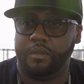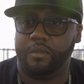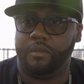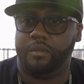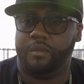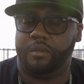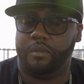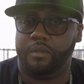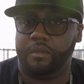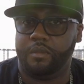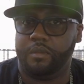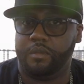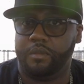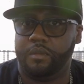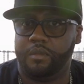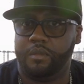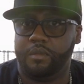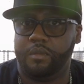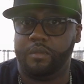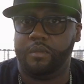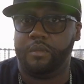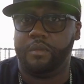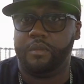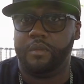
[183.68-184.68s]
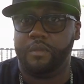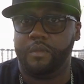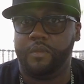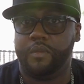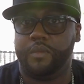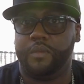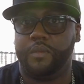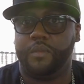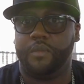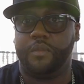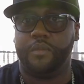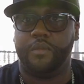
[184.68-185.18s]

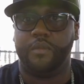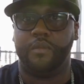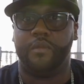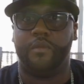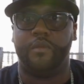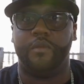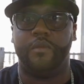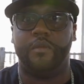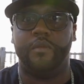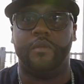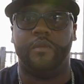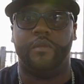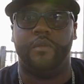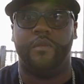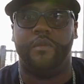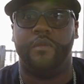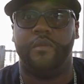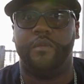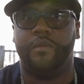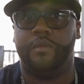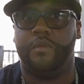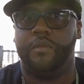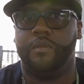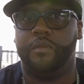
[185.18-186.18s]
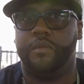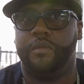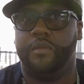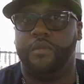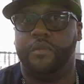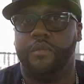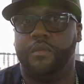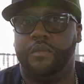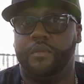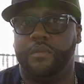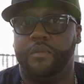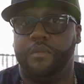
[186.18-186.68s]

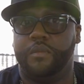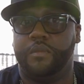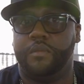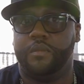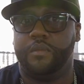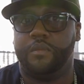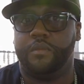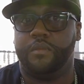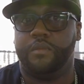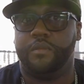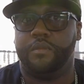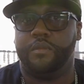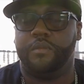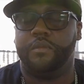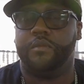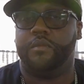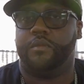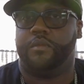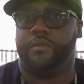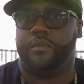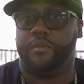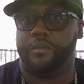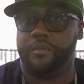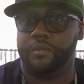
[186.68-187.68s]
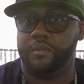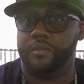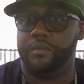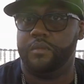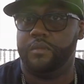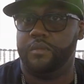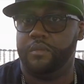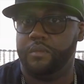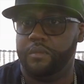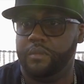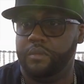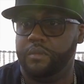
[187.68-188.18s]

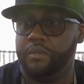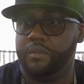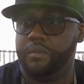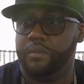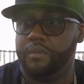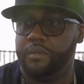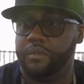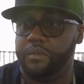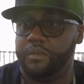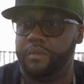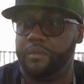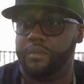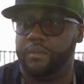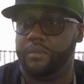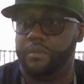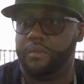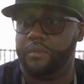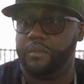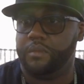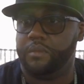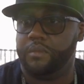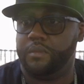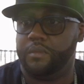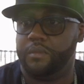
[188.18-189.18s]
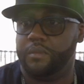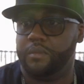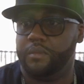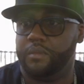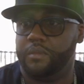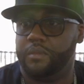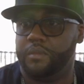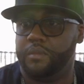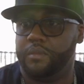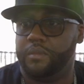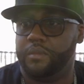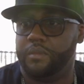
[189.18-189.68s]

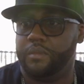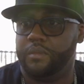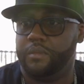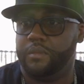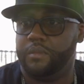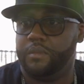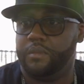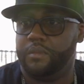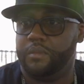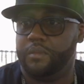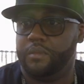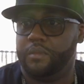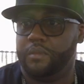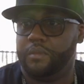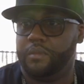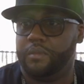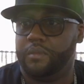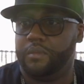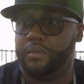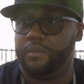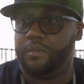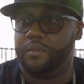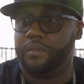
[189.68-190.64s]
[no speech]